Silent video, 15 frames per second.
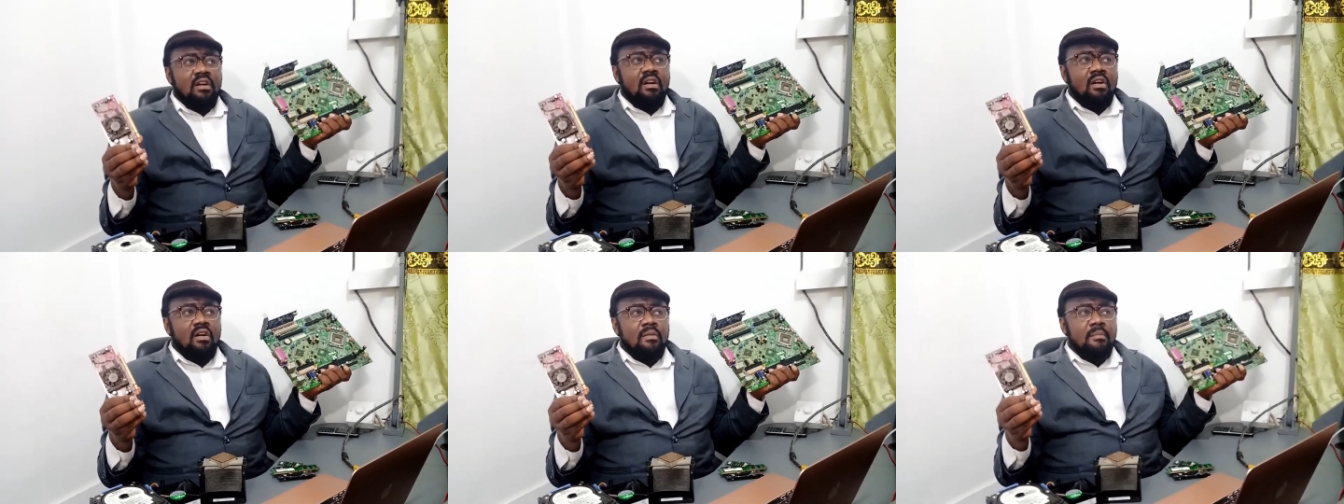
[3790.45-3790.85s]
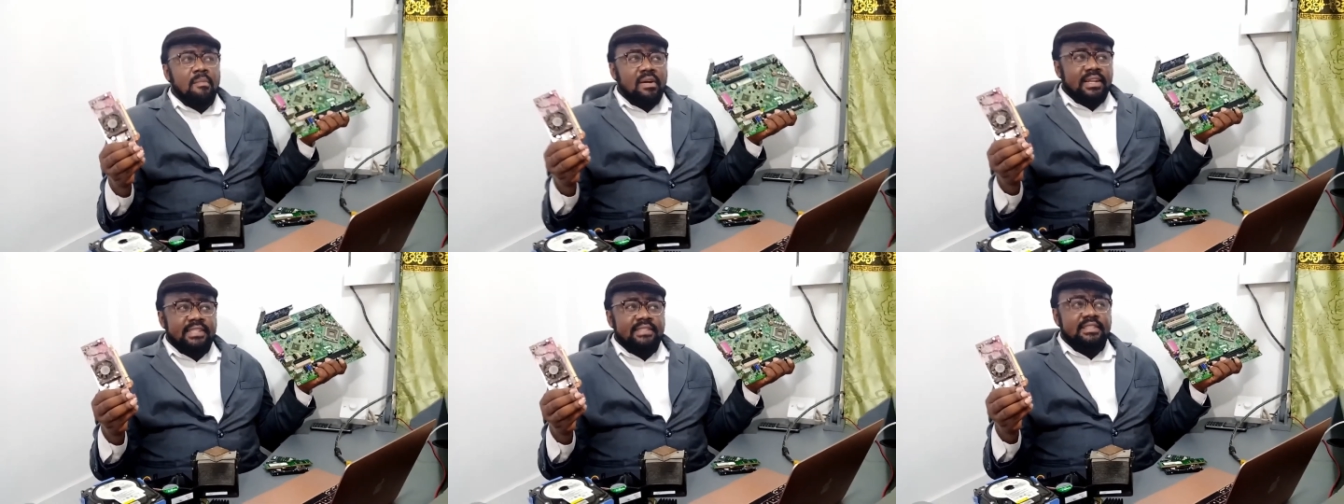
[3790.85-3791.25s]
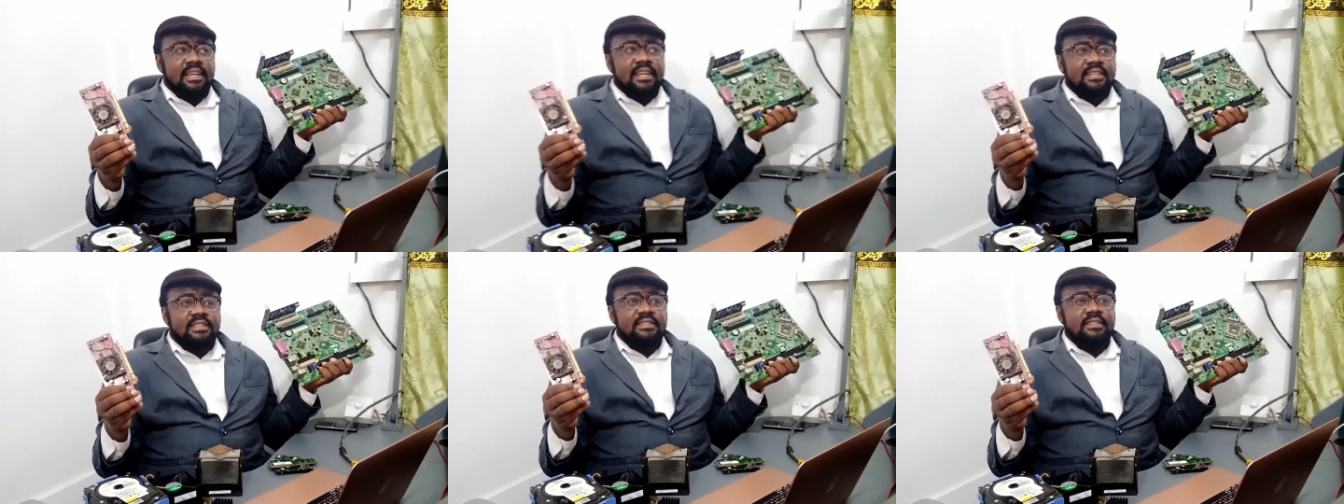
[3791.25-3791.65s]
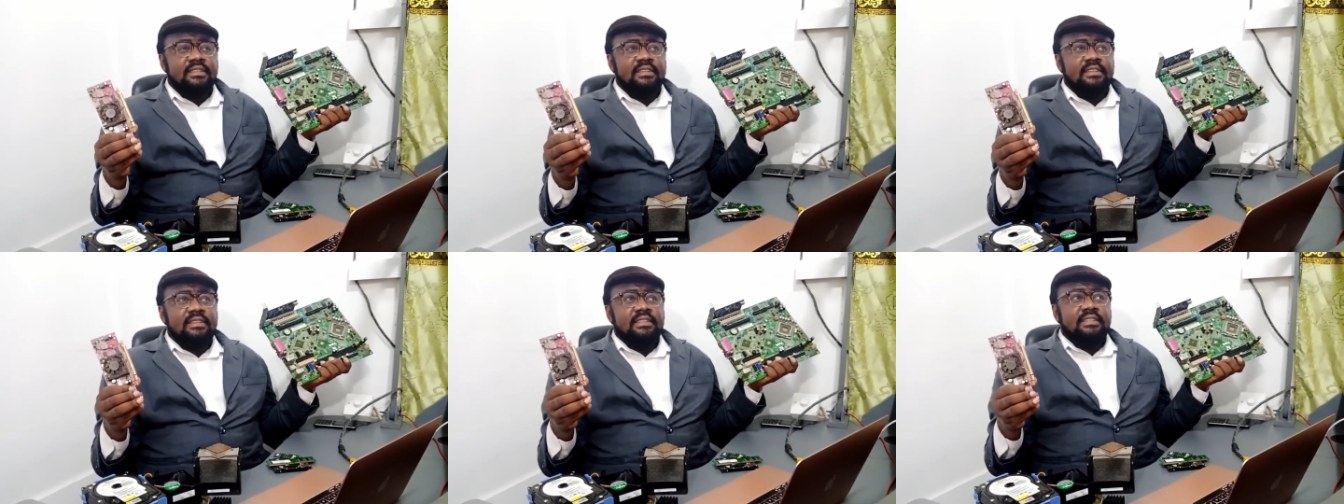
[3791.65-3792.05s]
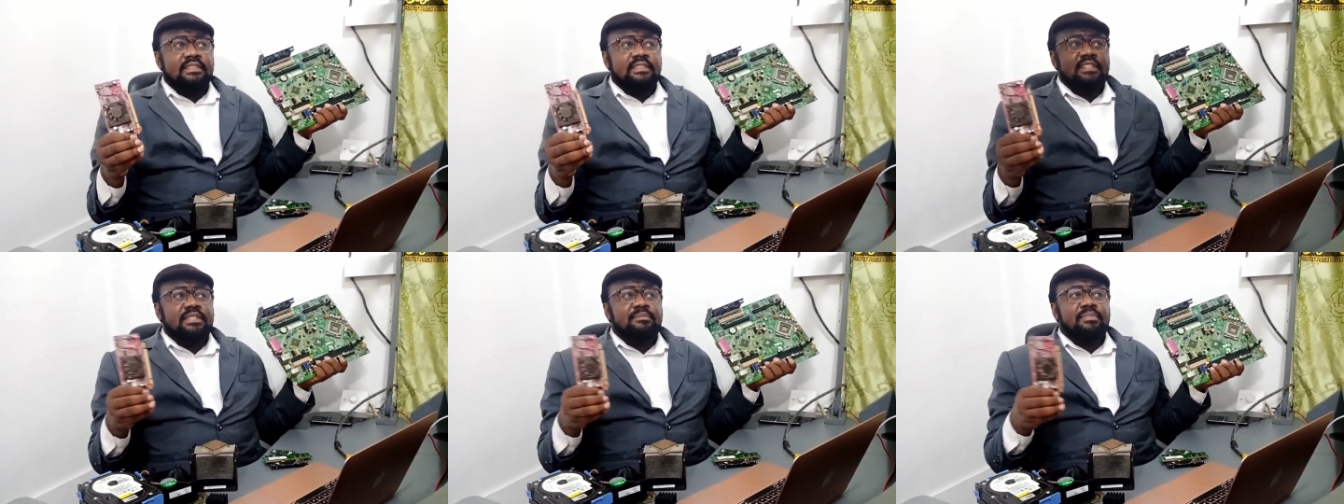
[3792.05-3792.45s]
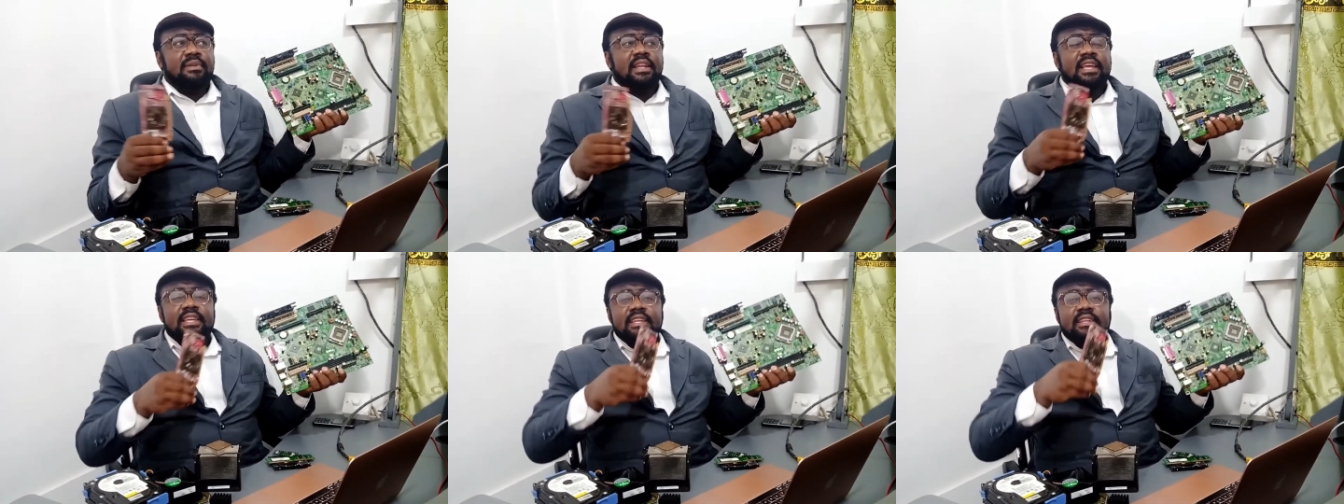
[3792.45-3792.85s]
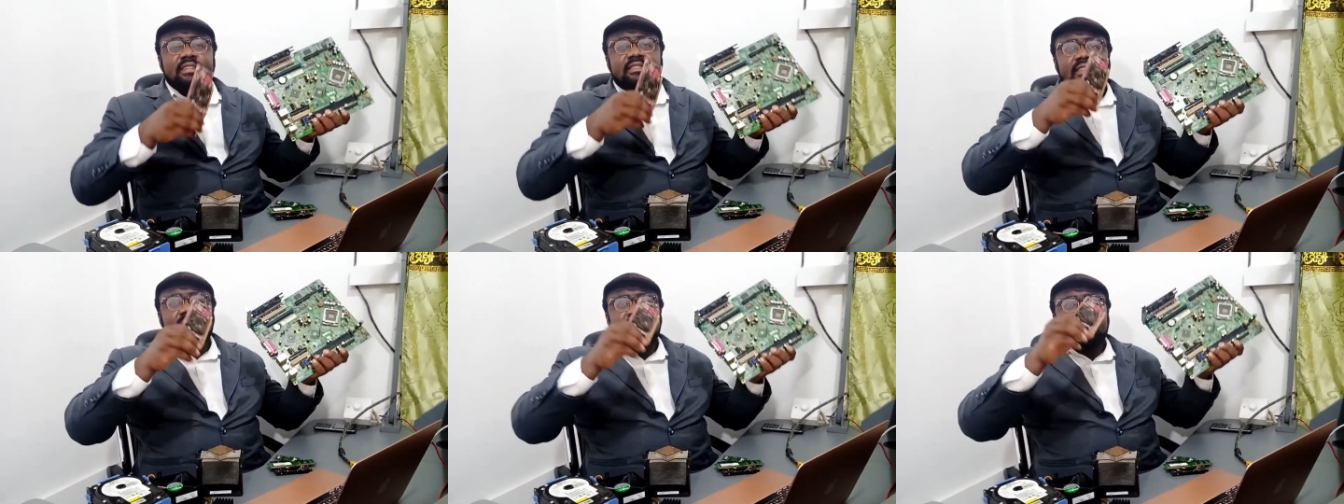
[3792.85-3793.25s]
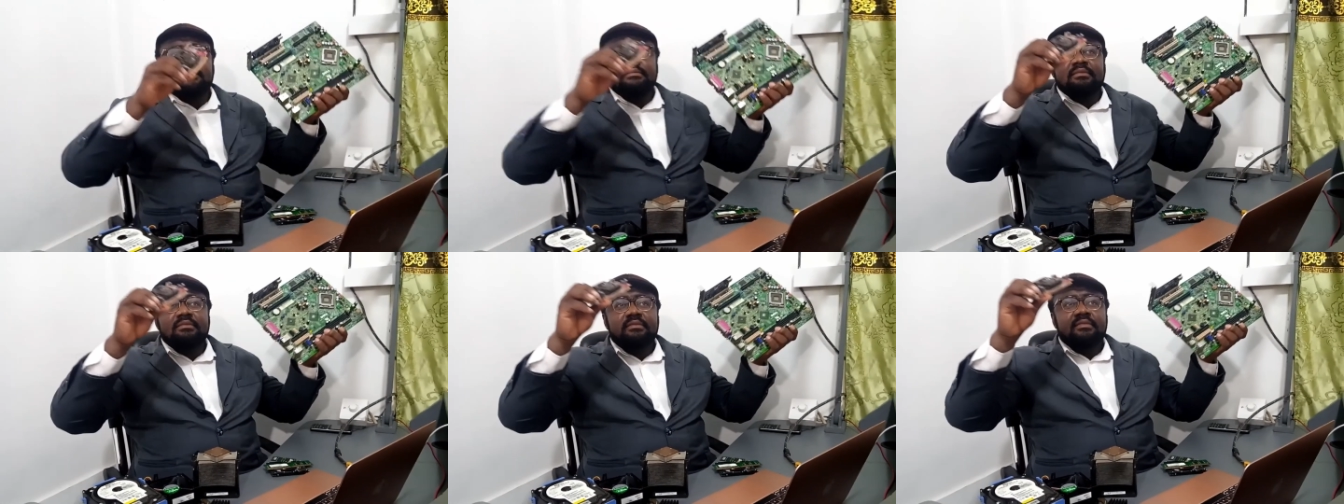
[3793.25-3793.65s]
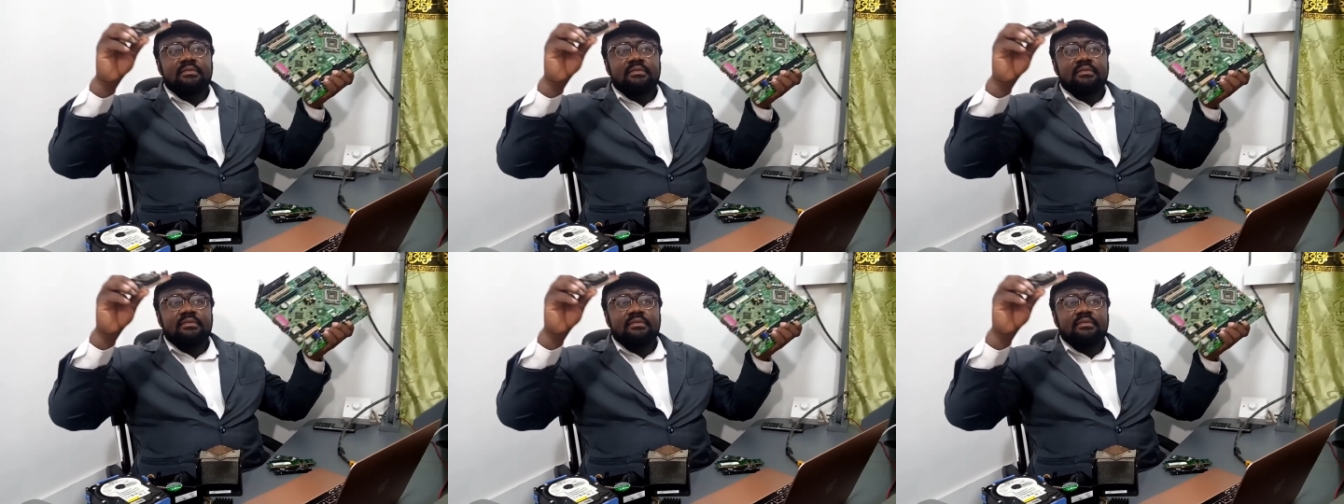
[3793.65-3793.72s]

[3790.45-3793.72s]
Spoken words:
or monitors displaying some